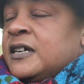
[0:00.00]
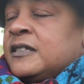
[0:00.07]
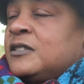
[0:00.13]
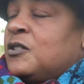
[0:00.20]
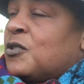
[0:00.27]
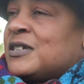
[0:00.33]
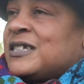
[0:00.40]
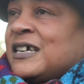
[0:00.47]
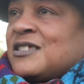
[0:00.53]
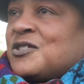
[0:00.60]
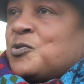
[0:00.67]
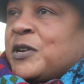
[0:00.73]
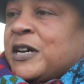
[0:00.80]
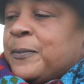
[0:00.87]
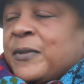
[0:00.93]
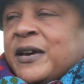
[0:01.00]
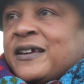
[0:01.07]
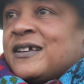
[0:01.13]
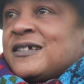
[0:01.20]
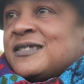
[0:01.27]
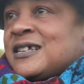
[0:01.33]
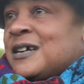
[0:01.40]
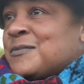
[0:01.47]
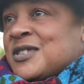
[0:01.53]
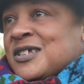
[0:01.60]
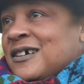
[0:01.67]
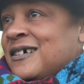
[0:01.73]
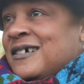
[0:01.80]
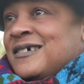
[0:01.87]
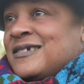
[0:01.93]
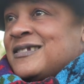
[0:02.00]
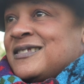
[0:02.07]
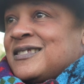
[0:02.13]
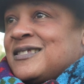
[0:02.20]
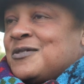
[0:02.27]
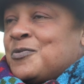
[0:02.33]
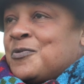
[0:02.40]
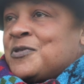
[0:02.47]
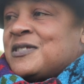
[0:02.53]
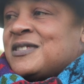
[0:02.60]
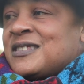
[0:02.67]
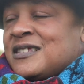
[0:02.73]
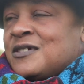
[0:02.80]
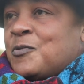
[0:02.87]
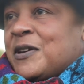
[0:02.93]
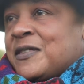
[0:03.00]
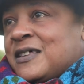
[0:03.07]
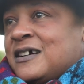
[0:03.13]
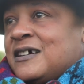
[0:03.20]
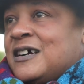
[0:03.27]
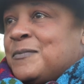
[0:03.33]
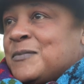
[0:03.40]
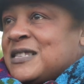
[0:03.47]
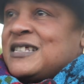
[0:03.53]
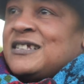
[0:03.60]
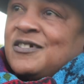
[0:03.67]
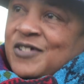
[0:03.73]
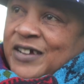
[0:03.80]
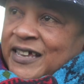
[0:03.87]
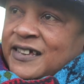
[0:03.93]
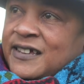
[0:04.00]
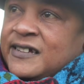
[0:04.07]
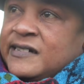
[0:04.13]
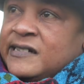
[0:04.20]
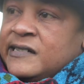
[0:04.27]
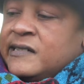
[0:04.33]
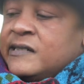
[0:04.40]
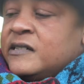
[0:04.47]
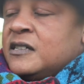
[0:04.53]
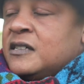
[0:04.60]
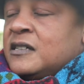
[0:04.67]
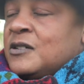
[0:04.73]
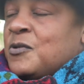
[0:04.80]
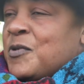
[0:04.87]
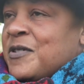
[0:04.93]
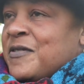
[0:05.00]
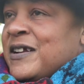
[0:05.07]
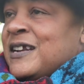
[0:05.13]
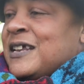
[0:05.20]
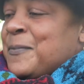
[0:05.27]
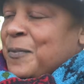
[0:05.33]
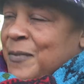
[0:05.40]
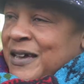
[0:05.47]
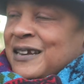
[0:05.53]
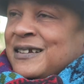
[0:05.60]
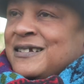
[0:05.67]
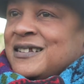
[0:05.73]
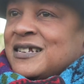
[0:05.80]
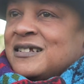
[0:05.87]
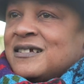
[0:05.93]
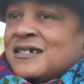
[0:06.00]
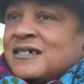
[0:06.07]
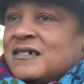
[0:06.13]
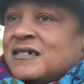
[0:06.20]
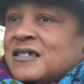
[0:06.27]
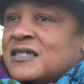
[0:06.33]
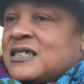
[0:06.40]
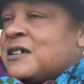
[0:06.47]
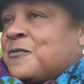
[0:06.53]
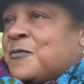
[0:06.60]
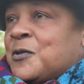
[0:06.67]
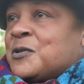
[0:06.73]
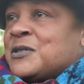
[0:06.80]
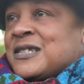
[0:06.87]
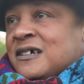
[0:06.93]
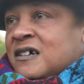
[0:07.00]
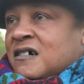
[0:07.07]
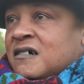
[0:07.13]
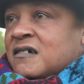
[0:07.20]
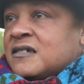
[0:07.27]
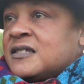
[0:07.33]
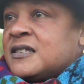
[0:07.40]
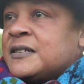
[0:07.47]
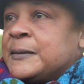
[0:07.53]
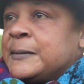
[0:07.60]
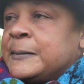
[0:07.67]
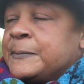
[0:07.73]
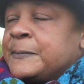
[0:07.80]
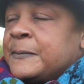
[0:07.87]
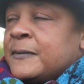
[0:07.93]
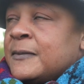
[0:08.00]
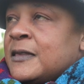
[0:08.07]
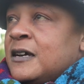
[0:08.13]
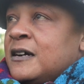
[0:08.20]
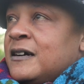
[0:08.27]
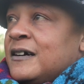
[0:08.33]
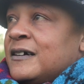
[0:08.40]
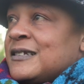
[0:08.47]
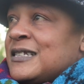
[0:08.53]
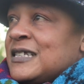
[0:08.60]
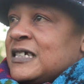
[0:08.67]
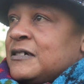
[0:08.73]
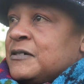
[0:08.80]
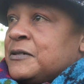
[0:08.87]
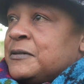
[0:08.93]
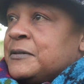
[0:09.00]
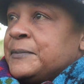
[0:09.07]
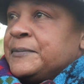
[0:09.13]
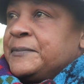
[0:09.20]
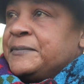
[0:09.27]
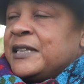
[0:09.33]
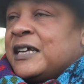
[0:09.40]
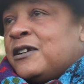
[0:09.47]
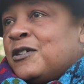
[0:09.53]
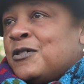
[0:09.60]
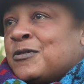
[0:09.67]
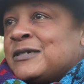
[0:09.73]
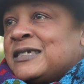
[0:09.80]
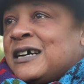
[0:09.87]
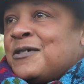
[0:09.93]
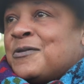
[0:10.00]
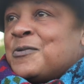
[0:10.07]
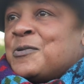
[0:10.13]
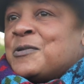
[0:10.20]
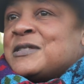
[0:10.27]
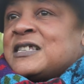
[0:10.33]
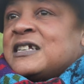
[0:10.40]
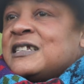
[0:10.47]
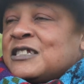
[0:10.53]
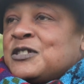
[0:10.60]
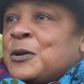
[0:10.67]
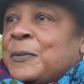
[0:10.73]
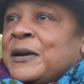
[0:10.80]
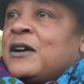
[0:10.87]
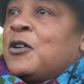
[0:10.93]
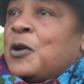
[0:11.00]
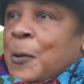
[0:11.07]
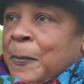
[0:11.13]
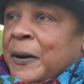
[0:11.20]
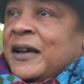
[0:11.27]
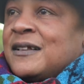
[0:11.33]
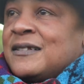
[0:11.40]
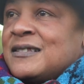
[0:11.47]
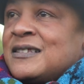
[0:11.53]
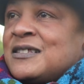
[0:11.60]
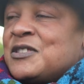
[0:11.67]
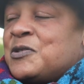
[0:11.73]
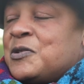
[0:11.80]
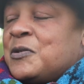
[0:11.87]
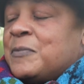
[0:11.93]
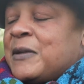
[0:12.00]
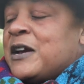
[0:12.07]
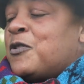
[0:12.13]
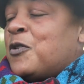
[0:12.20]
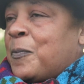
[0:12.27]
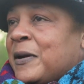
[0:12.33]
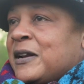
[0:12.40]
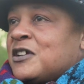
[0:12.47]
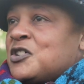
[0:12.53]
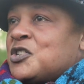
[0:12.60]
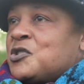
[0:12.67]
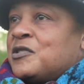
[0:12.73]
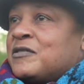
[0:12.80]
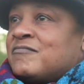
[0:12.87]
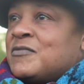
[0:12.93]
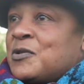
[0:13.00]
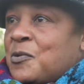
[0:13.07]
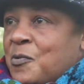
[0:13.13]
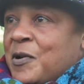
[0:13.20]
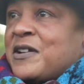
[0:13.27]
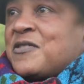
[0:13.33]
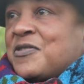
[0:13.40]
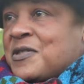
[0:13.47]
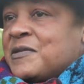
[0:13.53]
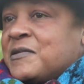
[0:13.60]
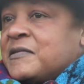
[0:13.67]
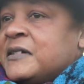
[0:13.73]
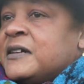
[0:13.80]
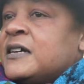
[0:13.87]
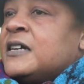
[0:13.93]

Doctors were making some scans to see whether I'm still okay. We really made several scans until the lockdown was a little bit opened, so my operation went through.